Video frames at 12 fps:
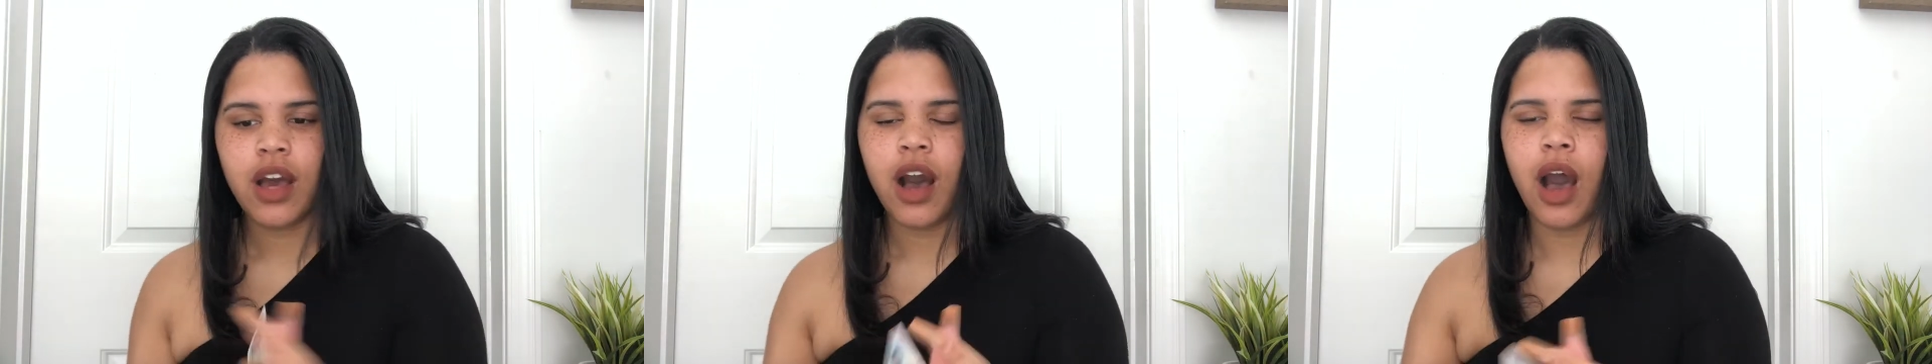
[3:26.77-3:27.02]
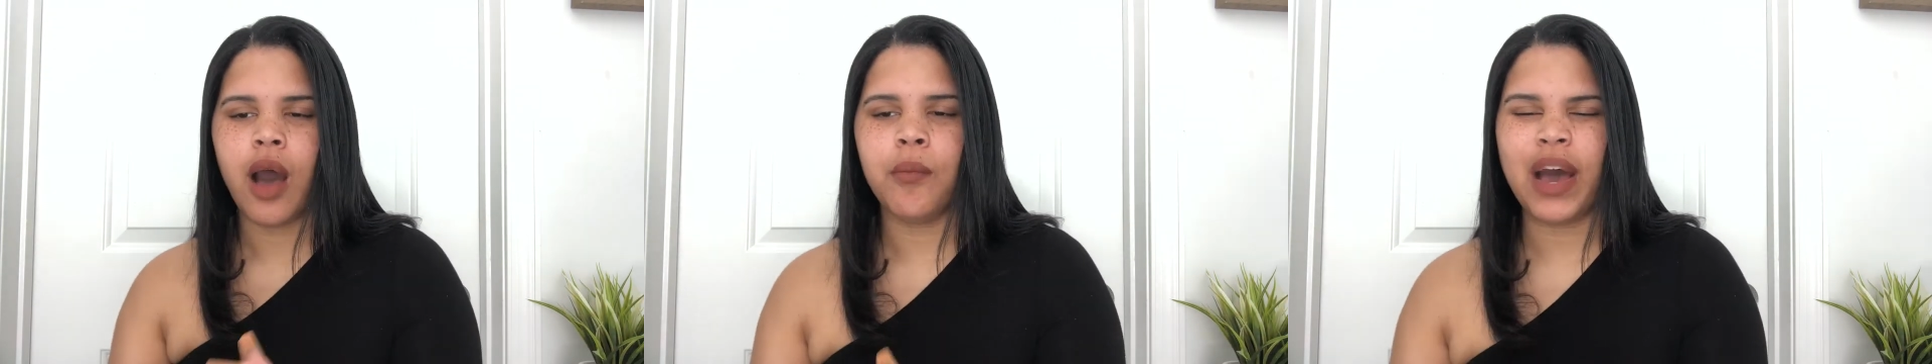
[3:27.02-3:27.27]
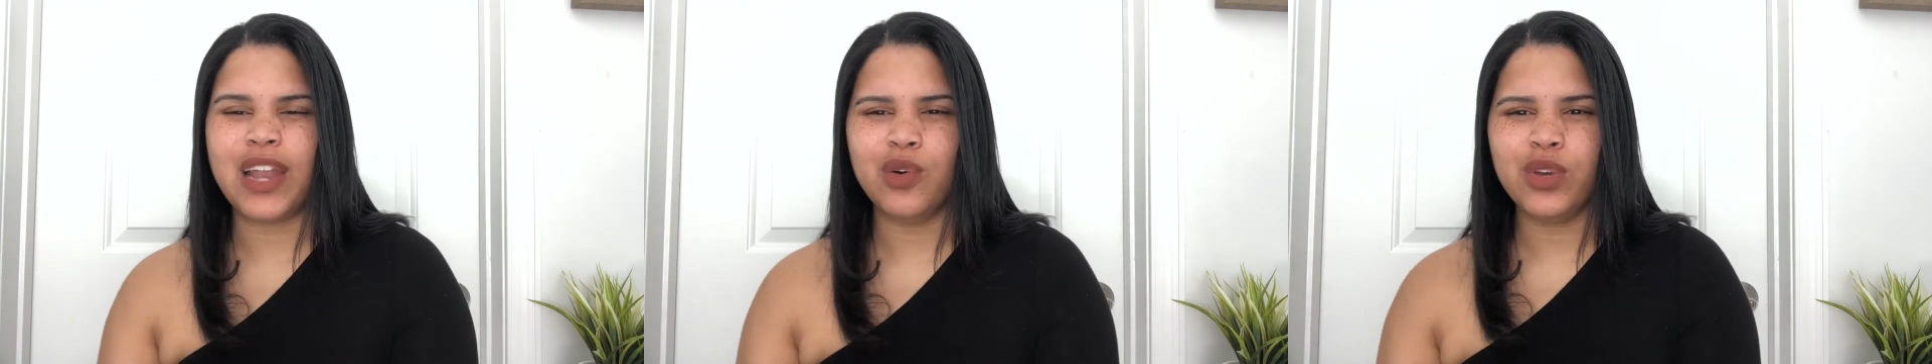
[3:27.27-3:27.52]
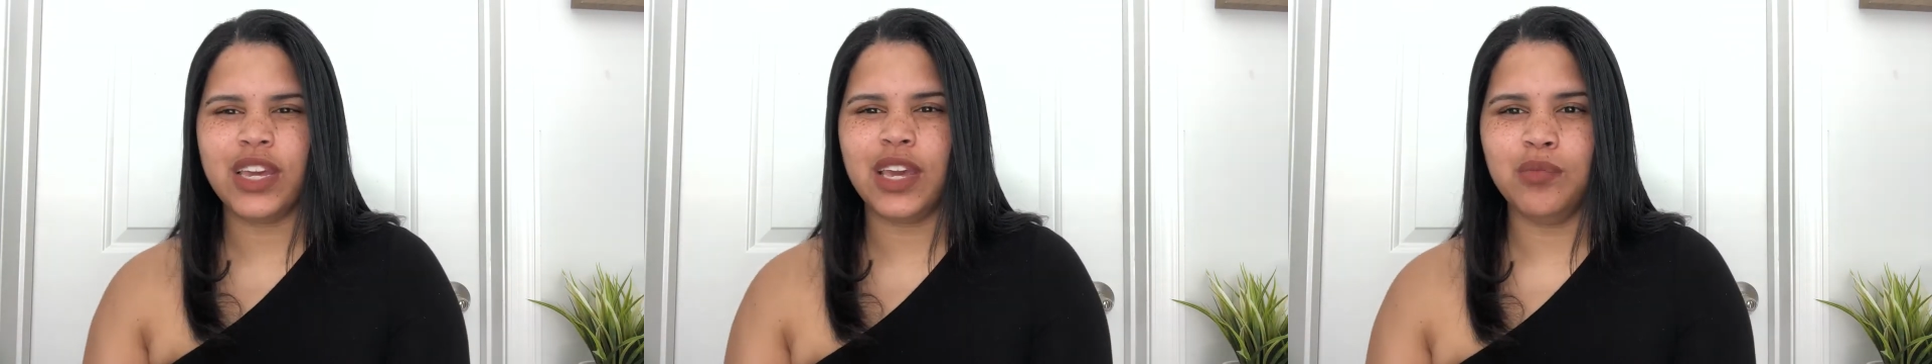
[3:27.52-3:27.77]
I don't
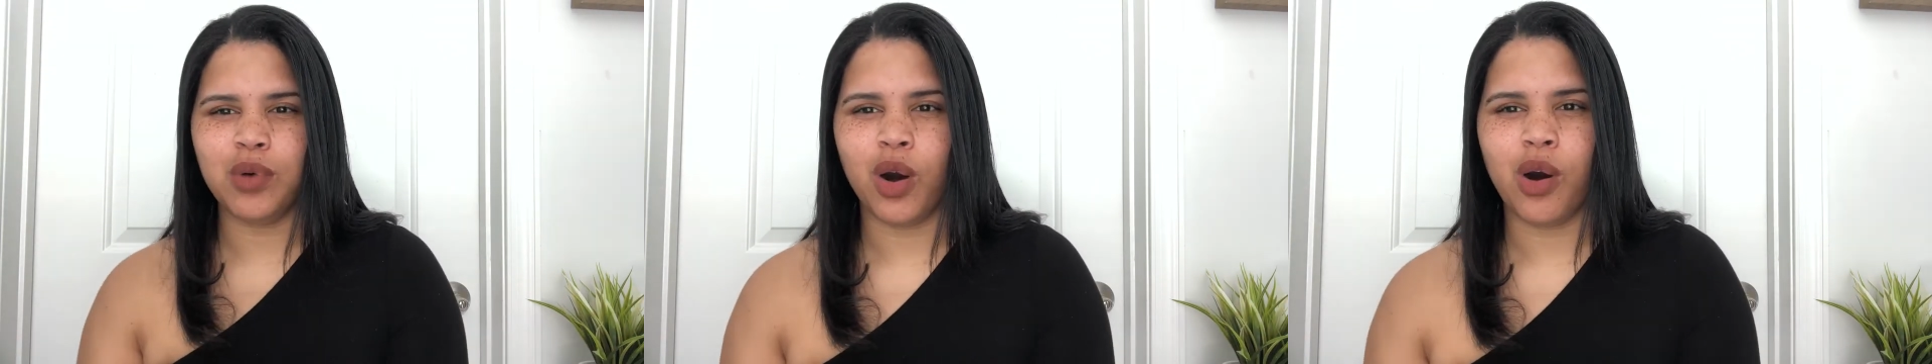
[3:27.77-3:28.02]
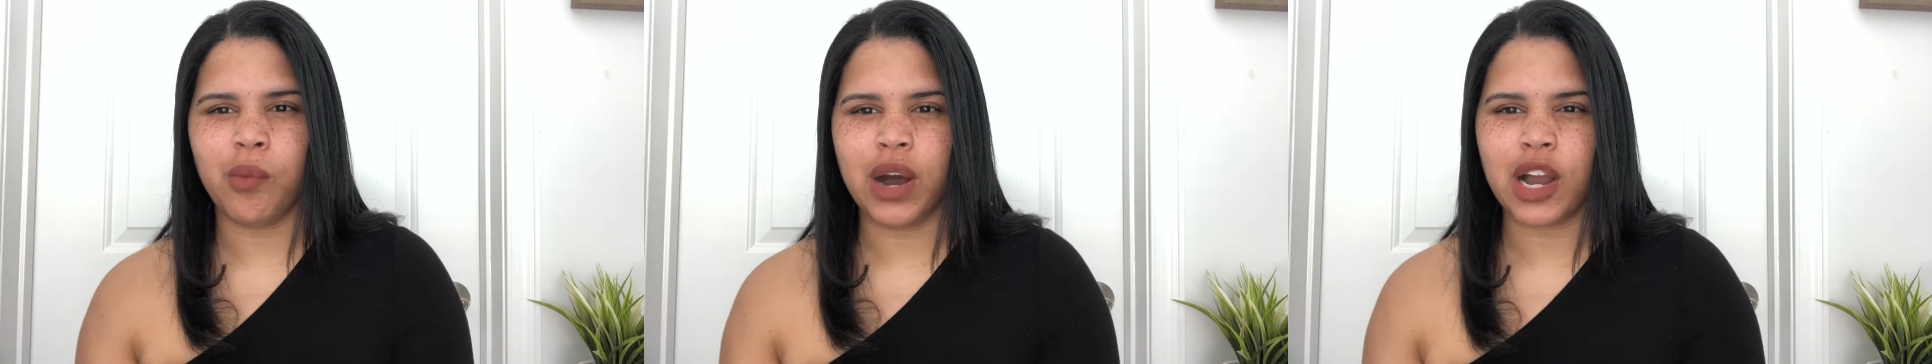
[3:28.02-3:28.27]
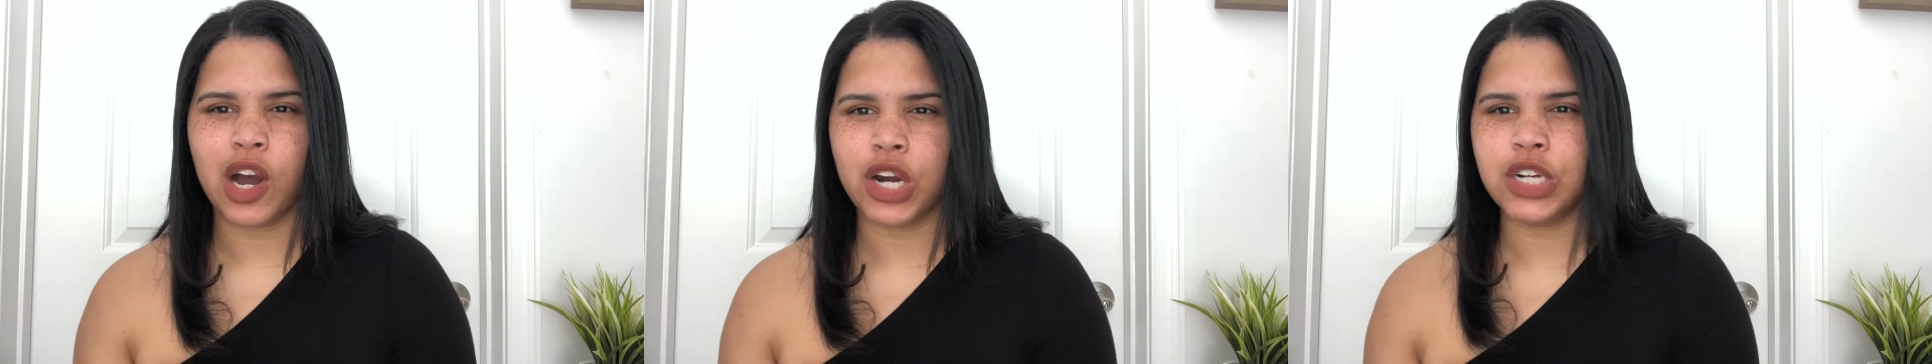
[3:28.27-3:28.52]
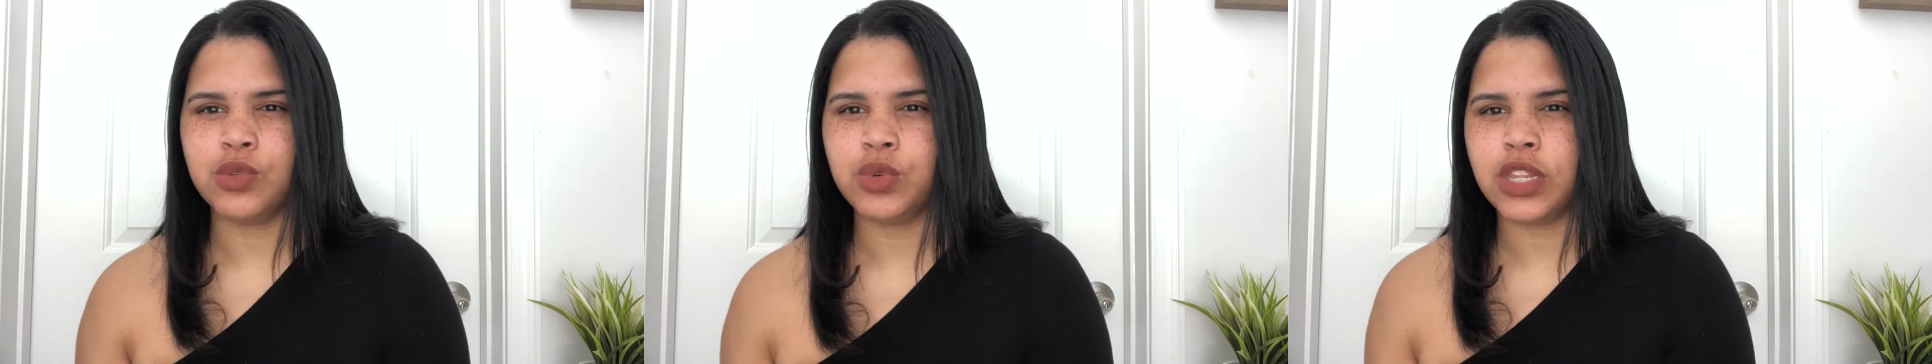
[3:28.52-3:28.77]
keep all my
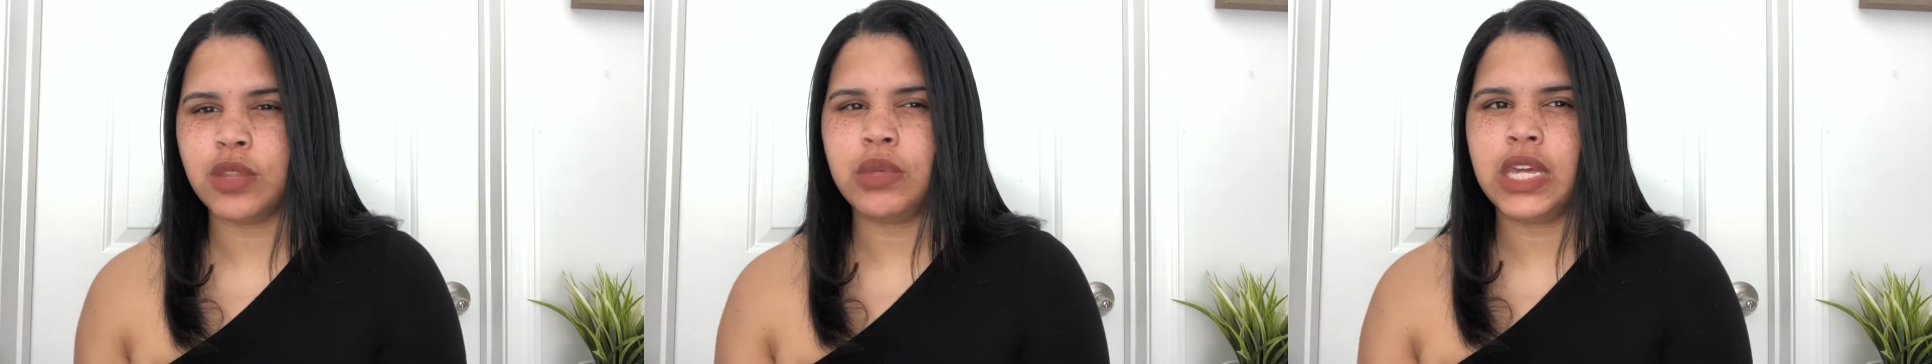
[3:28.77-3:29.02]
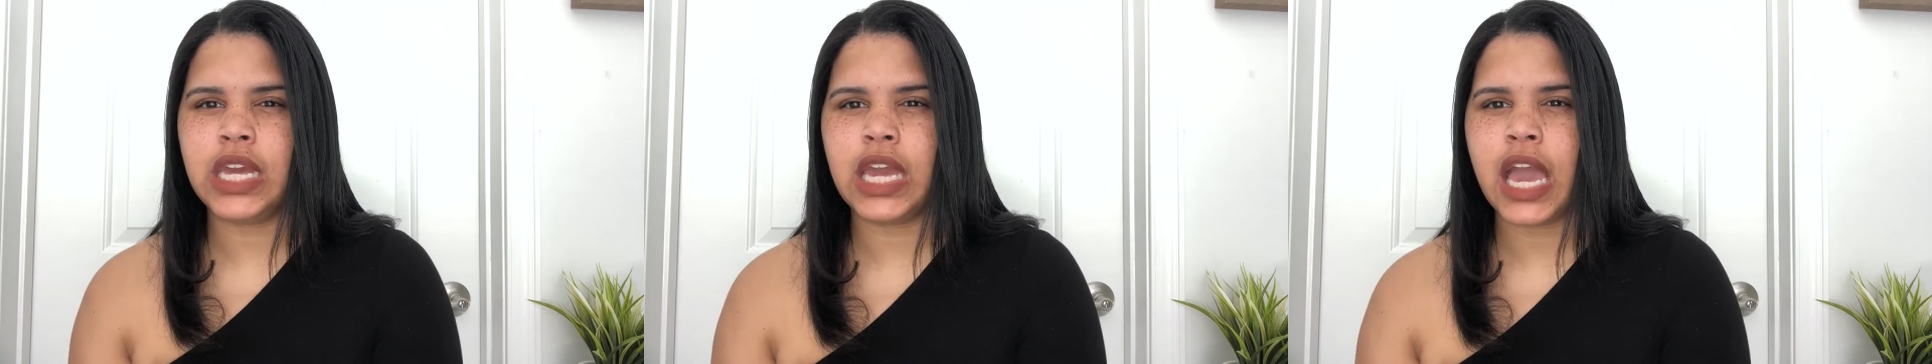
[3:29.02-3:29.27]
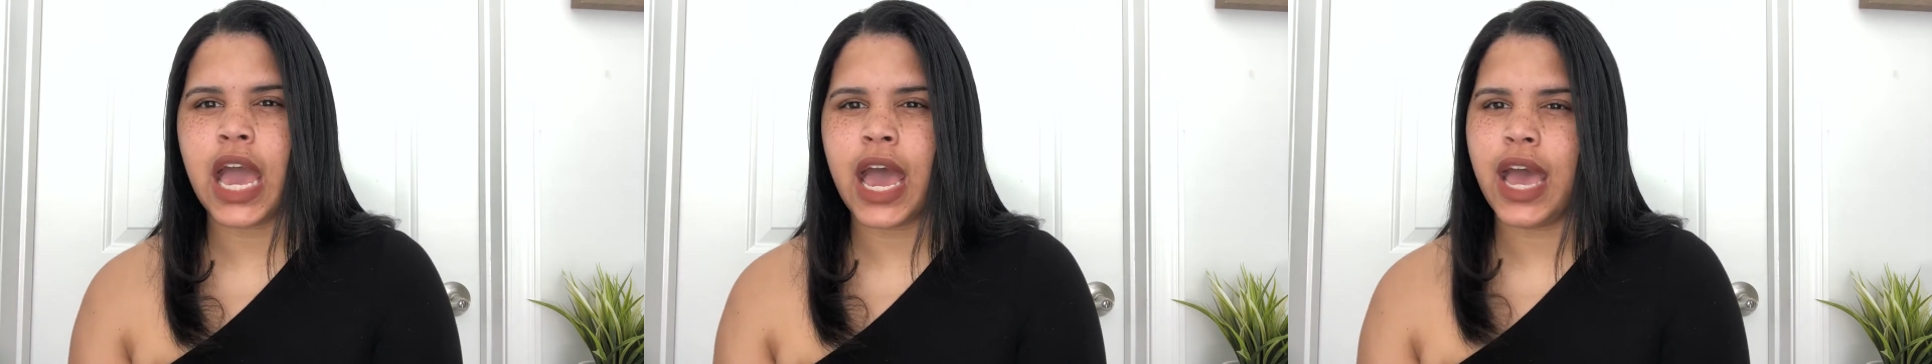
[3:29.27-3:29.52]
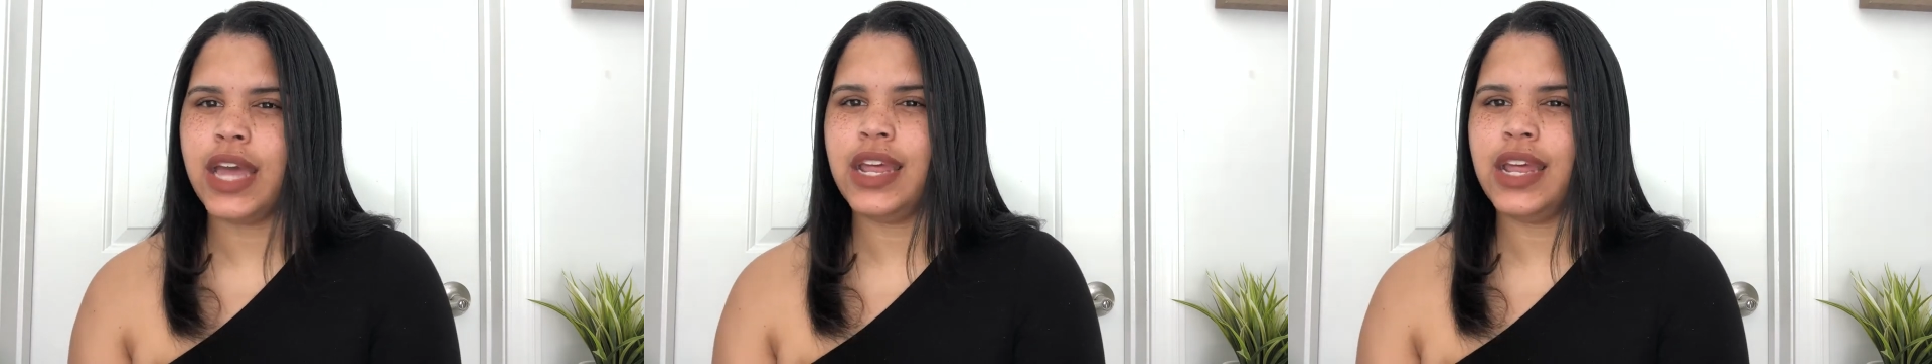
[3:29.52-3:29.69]
cards with me at